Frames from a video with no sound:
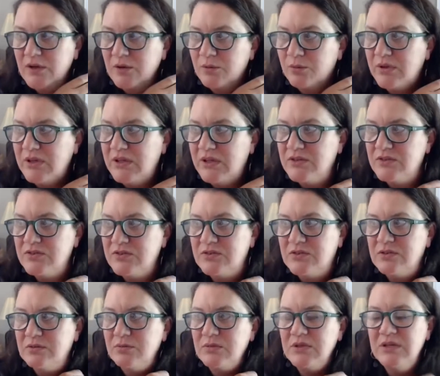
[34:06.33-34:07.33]
because to
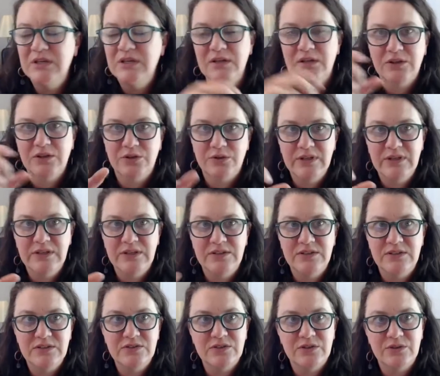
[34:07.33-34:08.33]
me, agree to
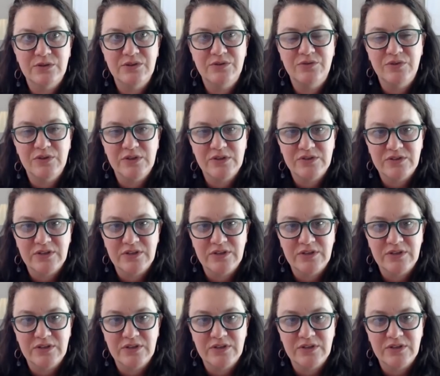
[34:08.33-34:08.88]
disagree feels